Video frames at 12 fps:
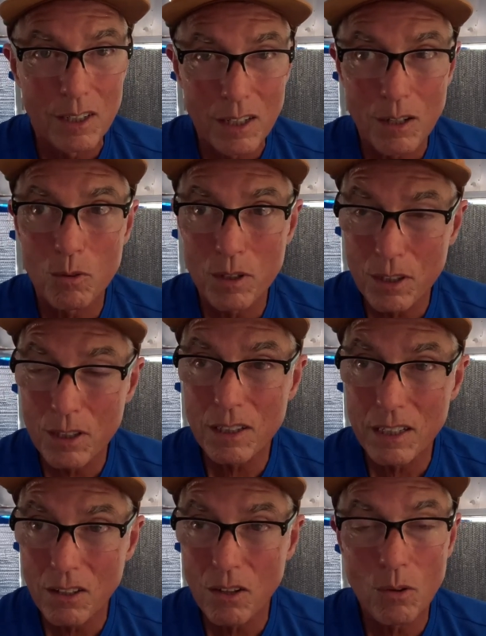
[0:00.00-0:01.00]
And we're going to
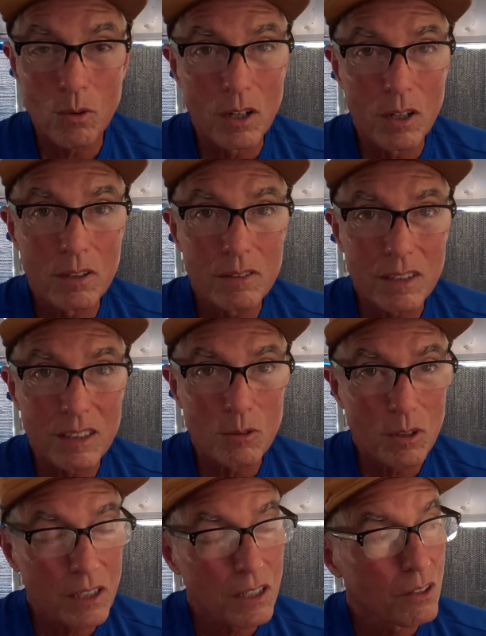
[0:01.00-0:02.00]
get on the road, and we're
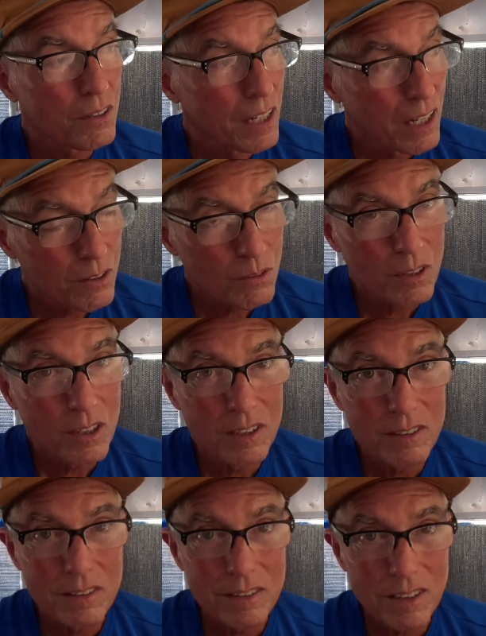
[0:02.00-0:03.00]
going to go down the
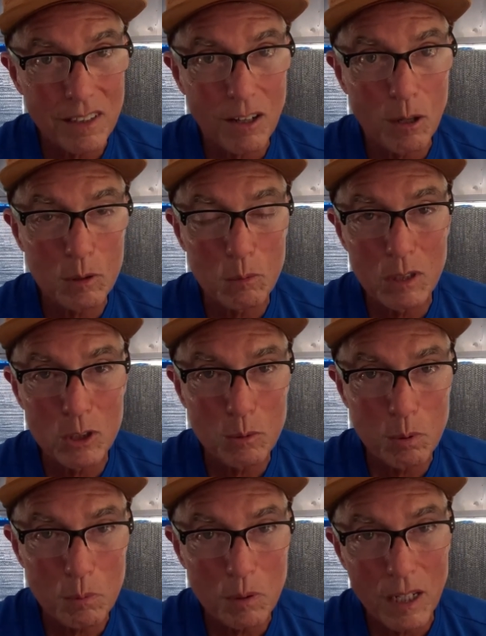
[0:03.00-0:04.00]
road, and I hope to meet you
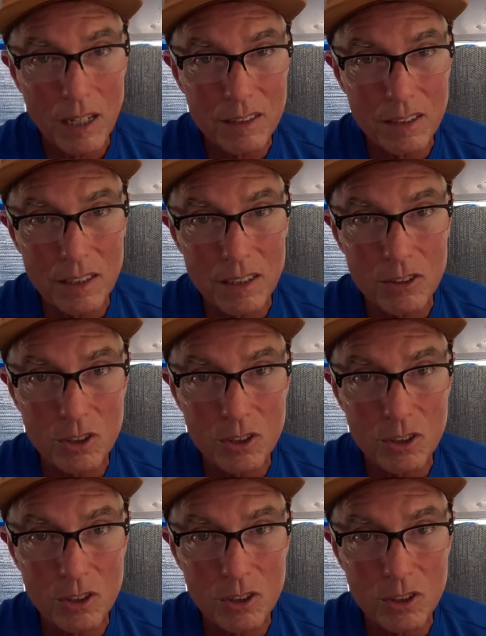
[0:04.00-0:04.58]
people out there.